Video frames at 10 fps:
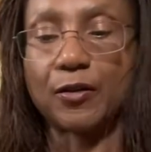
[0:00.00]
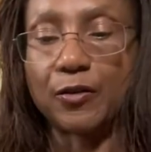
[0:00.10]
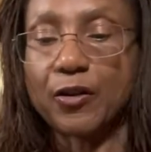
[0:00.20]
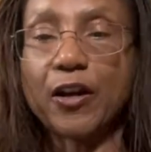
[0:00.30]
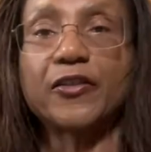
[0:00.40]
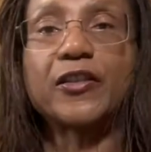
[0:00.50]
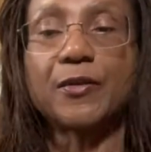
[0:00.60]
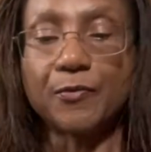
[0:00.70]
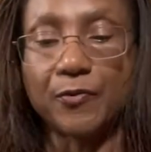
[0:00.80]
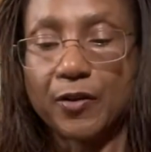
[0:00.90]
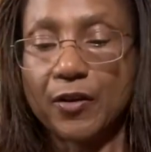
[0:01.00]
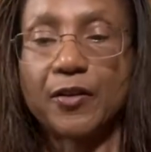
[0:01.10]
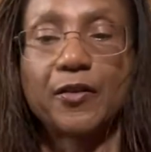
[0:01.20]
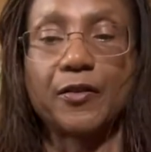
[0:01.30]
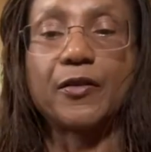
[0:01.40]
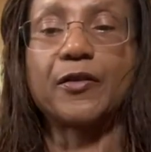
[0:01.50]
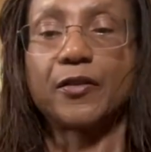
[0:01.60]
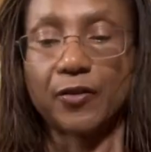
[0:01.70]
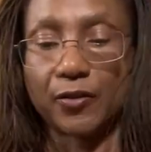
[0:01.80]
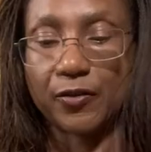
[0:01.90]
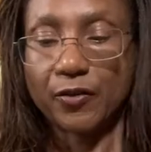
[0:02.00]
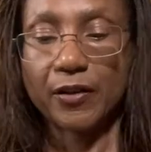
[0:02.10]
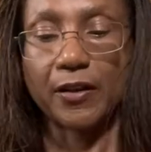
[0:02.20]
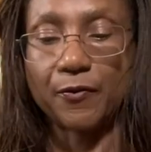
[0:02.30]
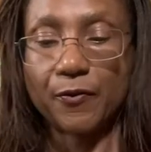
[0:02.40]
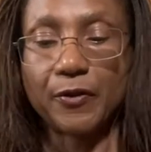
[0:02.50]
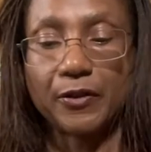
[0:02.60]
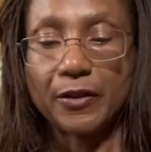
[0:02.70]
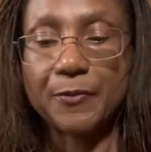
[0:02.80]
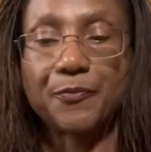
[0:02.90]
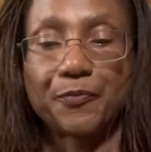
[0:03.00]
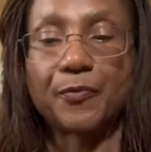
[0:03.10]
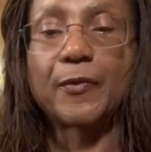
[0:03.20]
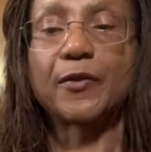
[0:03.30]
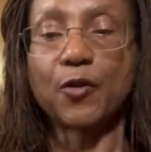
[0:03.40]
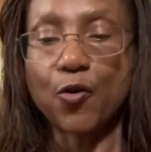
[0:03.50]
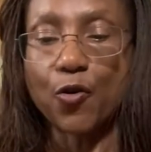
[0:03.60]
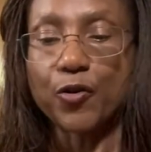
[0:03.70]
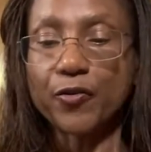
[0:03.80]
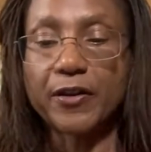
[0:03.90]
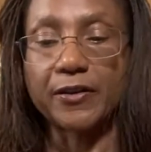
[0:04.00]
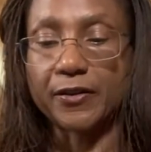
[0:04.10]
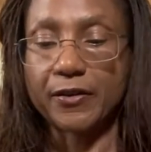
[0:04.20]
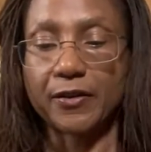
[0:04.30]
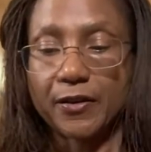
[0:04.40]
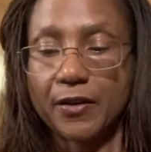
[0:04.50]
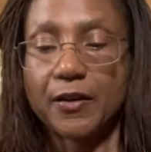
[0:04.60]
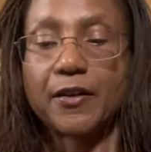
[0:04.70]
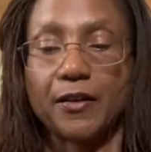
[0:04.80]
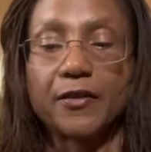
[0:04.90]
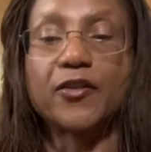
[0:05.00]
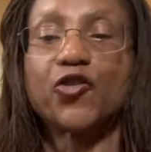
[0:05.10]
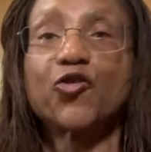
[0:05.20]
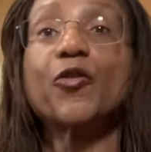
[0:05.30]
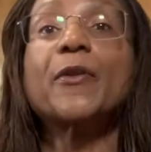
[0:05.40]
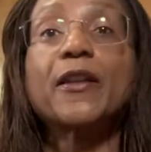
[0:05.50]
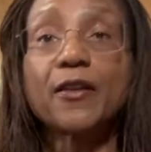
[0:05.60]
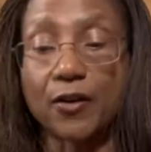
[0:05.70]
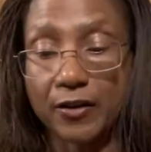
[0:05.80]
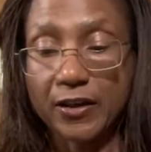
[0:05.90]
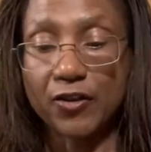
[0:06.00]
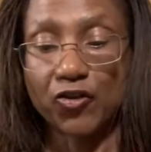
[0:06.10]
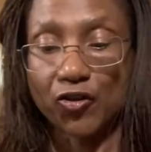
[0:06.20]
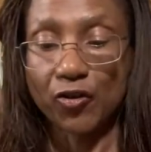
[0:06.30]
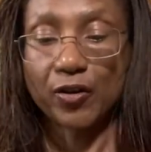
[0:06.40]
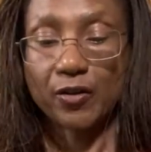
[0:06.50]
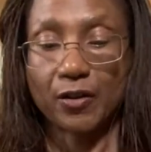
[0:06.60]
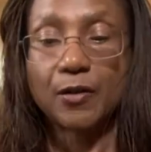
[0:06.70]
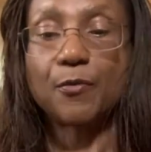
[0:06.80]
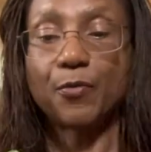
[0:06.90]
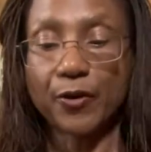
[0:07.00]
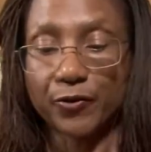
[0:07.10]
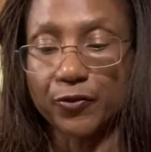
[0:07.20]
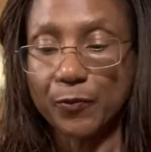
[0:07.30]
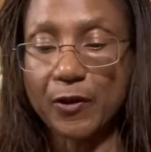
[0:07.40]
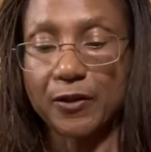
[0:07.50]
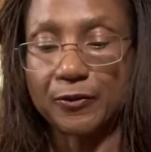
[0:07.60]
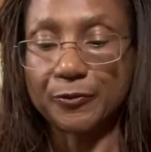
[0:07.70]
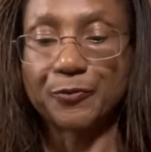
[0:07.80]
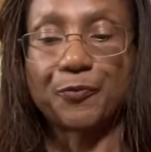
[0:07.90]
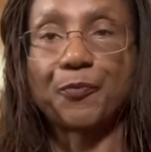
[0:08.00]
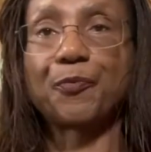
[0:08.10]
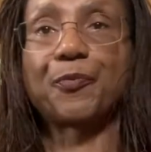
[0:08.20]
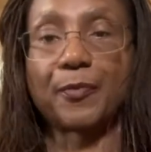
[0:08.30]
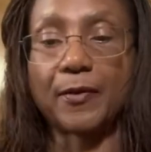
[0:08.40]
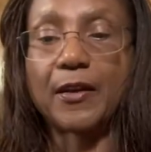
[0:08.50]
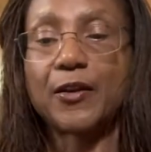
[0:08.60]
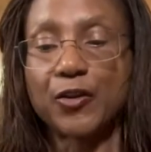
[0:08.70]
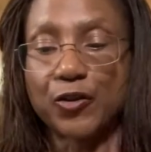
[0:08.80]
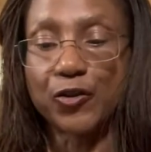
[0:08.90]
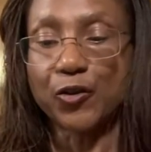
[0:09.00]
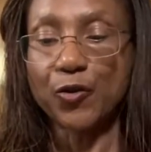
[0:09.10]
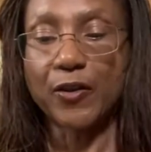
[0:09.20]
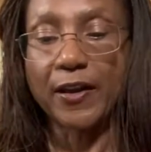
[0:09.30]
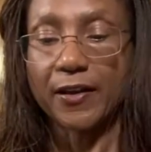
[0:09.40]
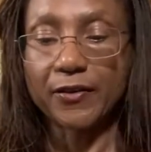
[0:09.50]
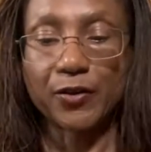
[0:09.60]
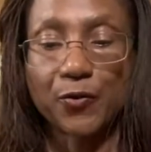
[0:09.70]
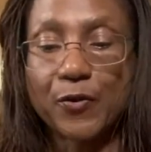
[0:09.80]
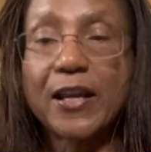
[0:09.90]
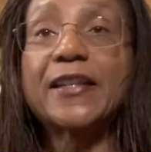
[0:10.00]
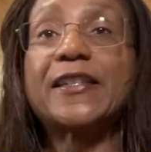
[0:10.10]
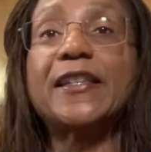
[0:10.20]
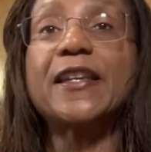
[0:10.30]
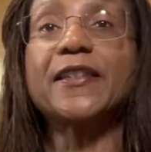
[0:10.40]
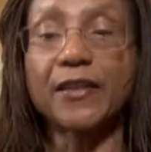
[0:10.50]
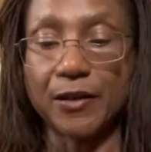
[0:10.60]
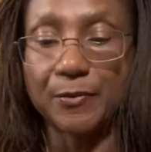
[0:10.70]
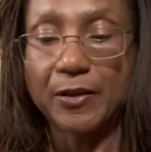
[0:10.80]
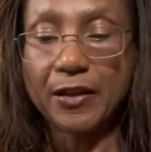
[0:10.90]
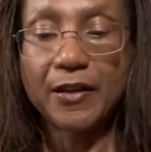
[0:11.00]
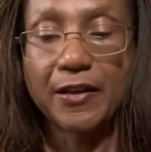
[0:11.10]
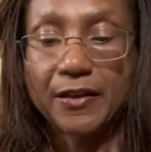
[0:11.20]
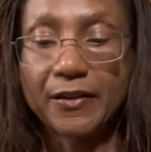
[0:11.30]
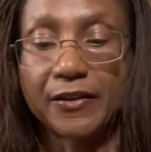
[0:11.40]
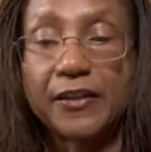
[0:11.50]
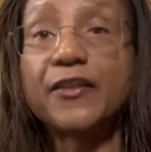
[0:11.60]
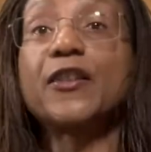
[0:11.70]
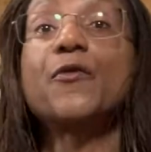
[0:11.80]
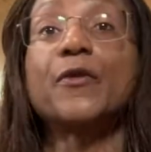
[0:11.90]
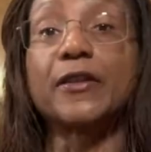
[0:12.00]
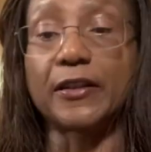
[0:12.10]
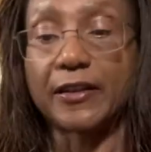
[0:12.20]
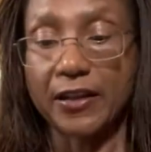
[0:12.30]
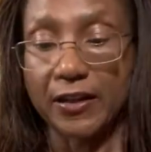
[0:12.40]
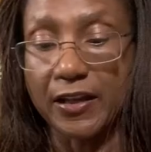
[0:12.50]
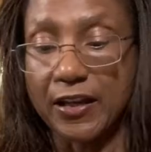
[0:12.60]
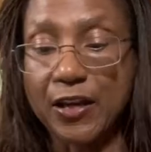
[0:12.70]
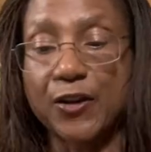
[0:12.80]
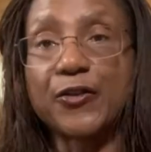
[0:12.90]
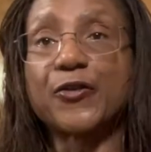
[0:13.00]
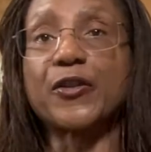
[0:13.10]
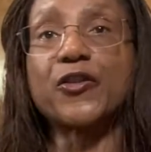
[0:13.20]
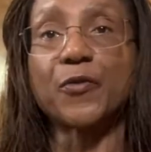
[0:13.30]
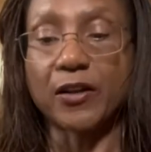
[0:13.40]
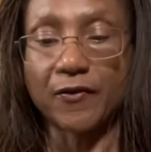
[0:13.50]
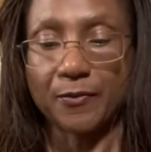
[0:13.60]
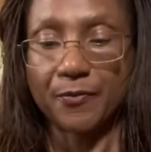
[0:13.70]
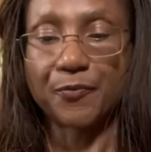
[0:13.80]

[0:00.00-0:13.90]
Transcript: Toss them so they get really, oil gets distributed on each Brussels sprout, so that when I season them, the seasoning will adhere to each one of them.